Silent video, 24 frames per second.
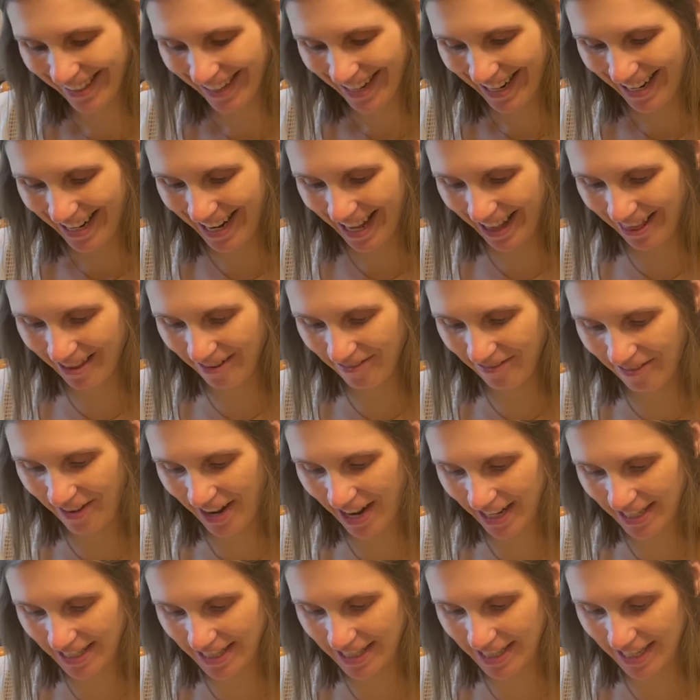Nothing
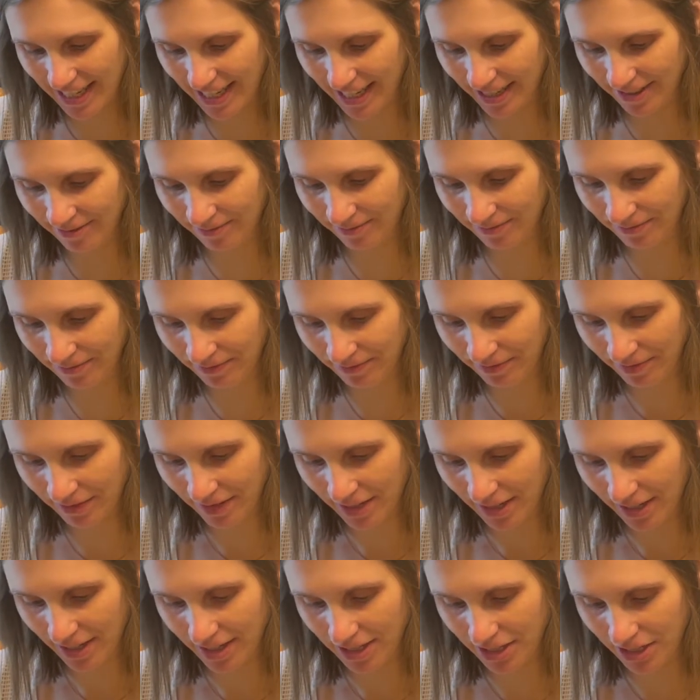fancy,
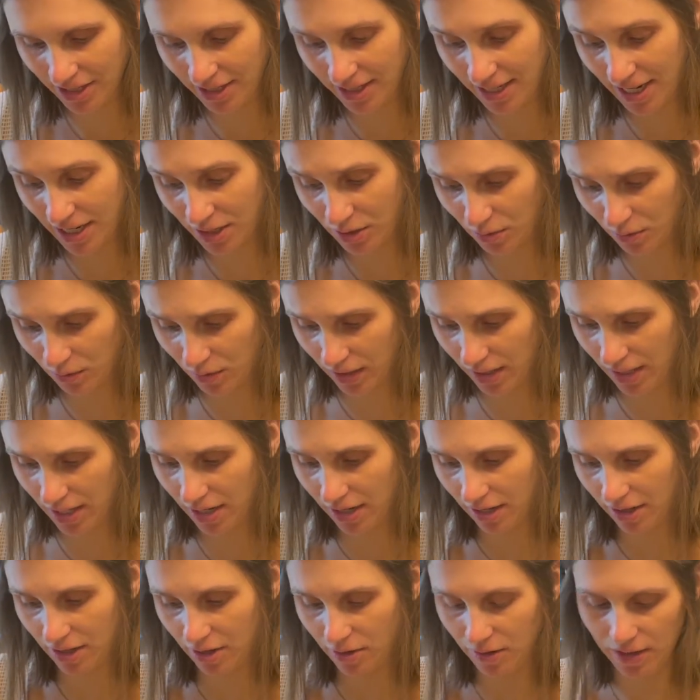just tastes really
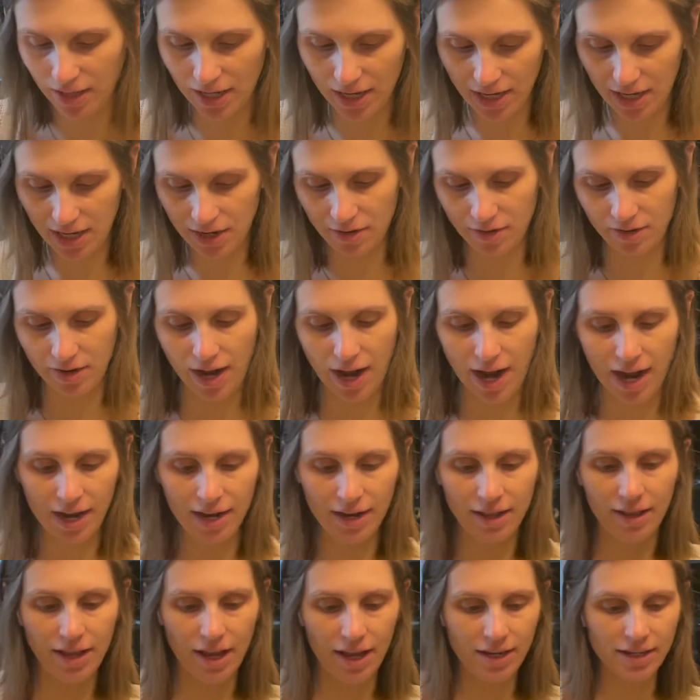good though, and then you add
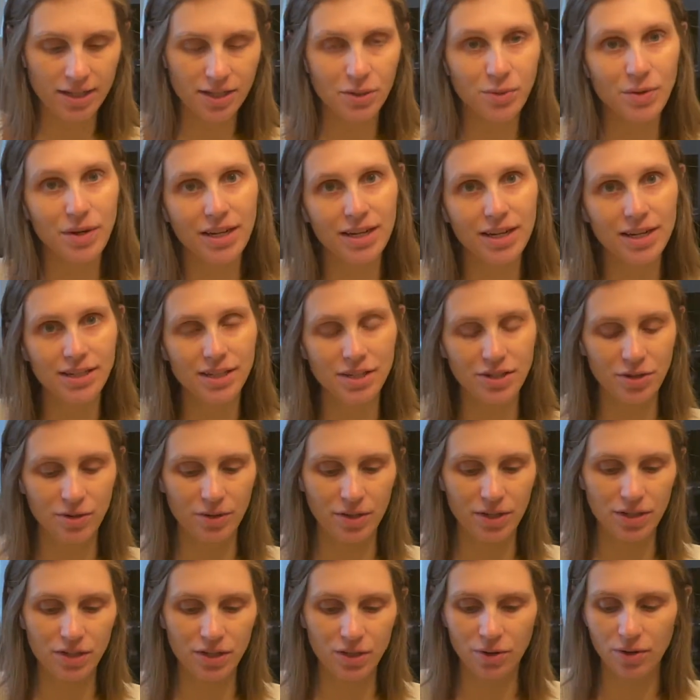a lot of sweetness to
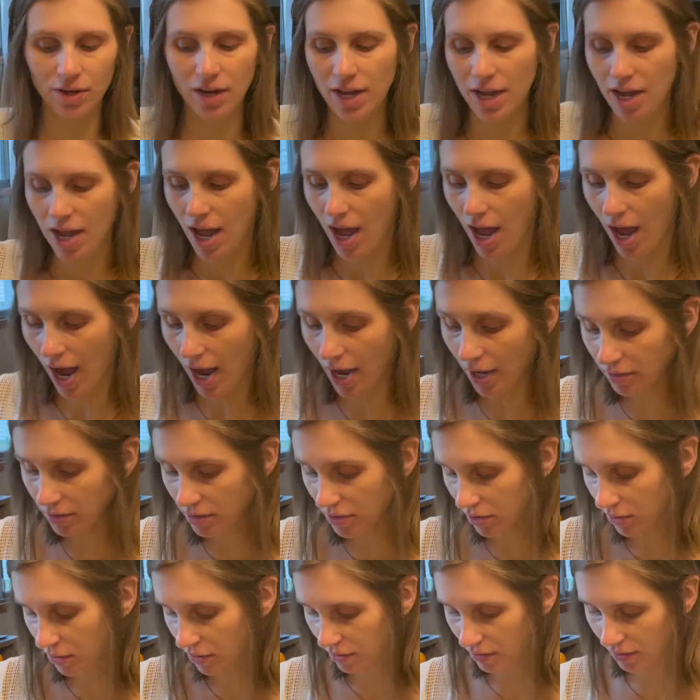it too. I
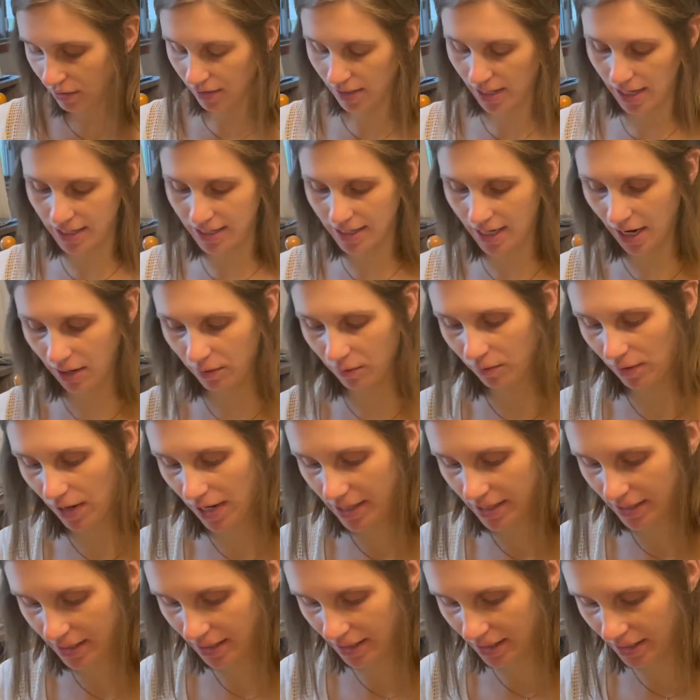also like to add
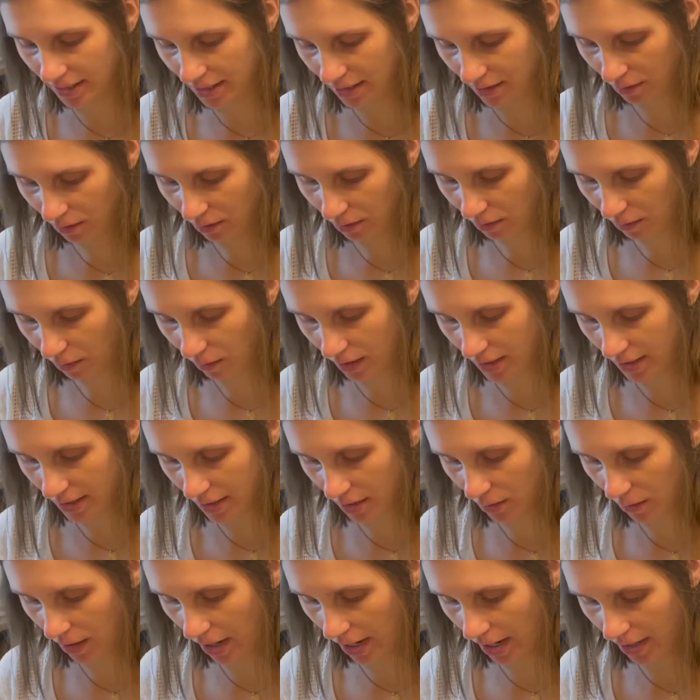raisins once
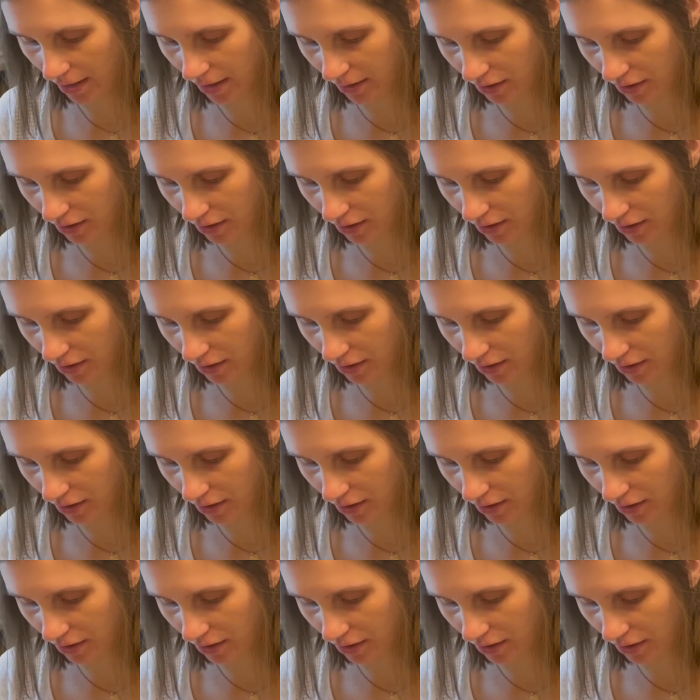in a while